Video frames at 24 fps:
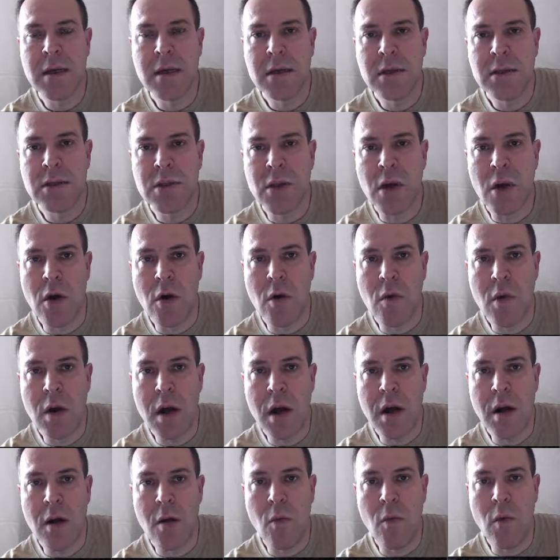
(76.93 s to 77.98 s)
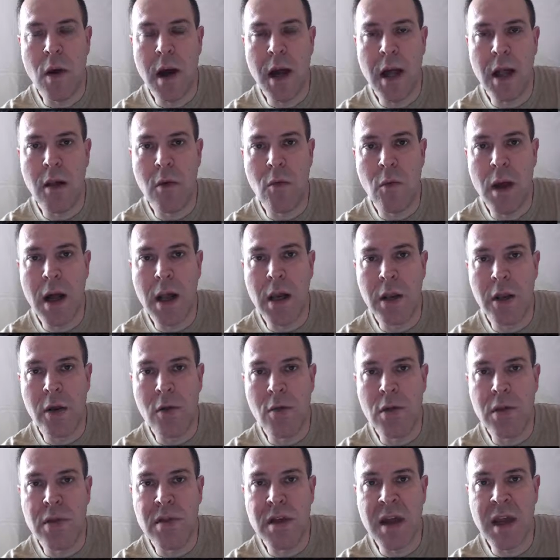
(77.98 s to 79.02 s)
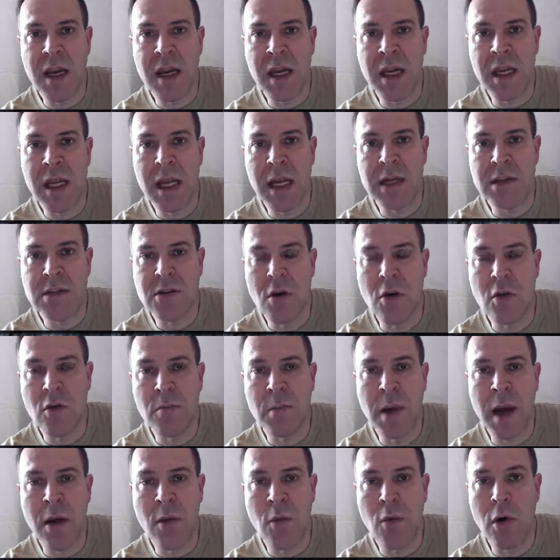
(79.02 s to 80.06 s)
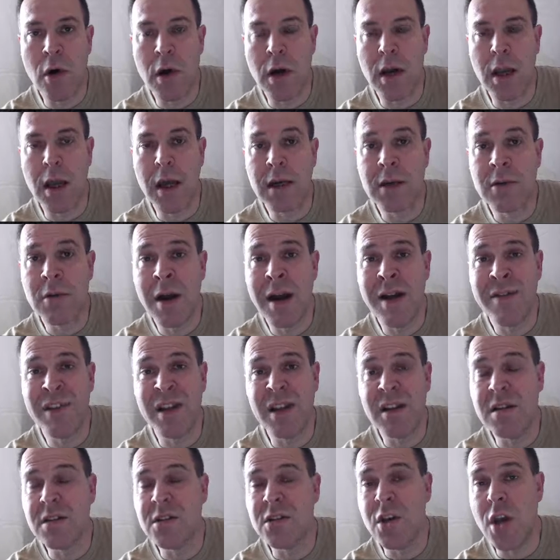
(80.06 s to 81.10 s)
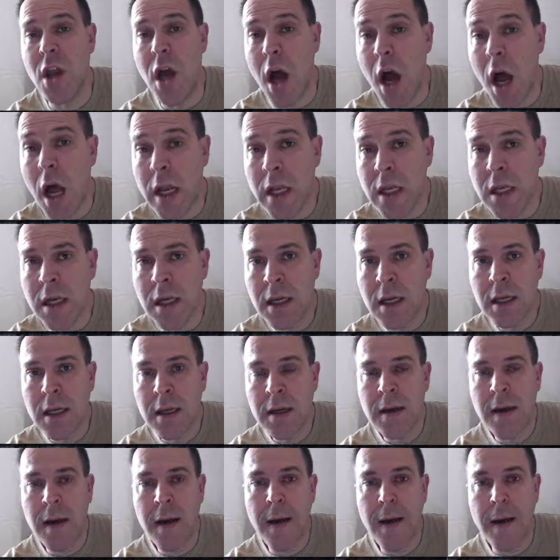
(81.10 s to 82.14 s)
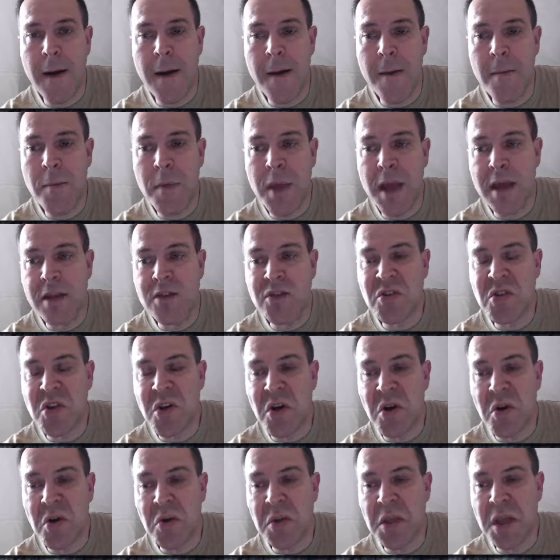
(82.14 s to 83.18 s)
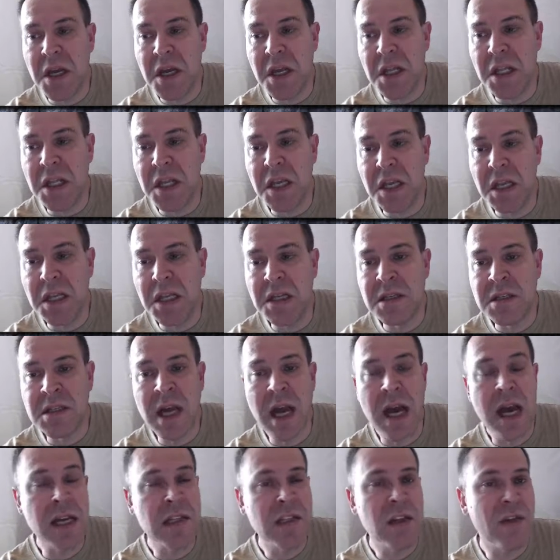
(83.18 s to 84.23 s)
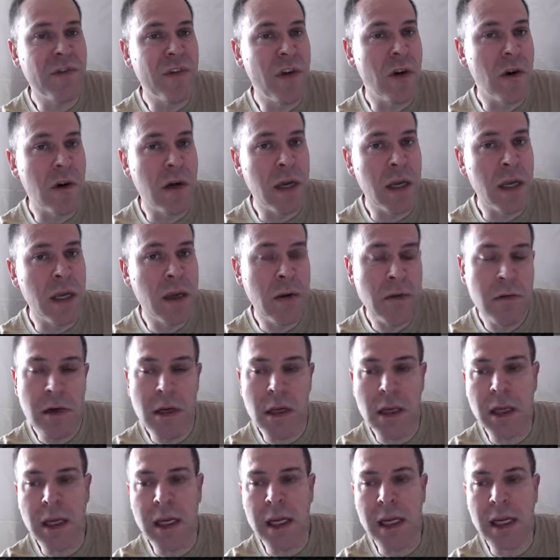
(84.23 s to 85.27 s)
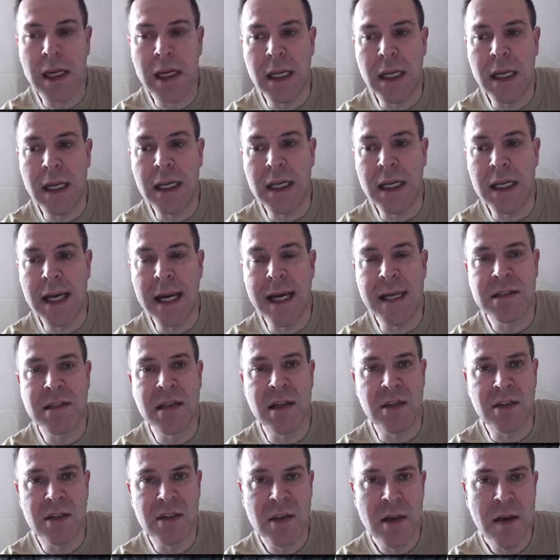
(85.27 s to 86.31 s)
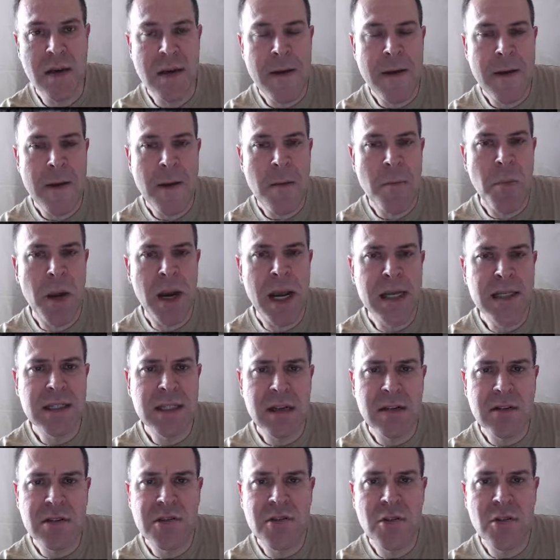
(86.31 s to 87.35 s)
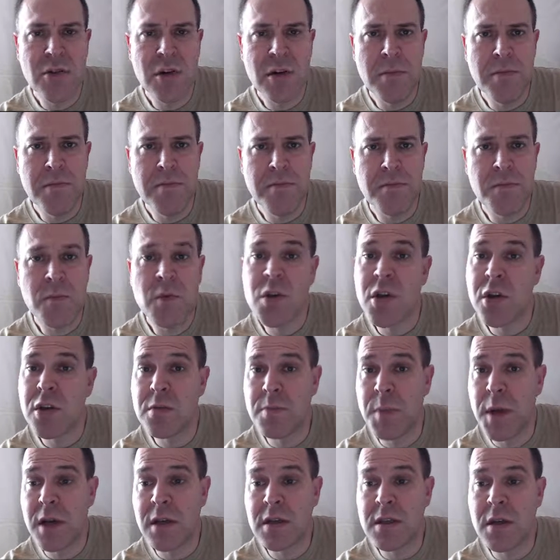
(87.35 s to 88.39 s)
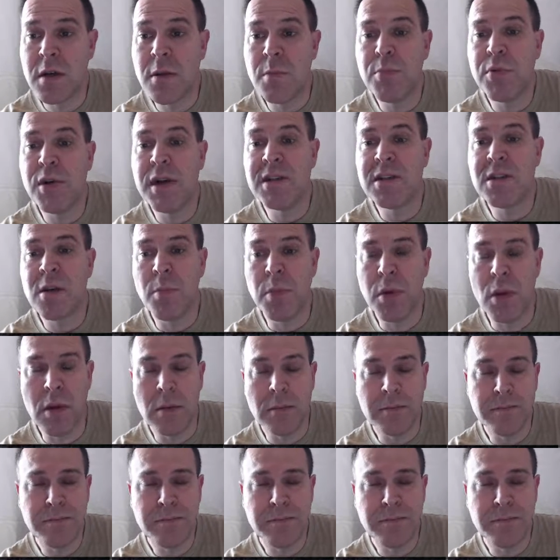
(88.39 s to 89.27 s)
So while you would think that it's owned by Warren Lightcraft, it is not. And so these guys have hardly really any assets. But I still sued them just because of the principle.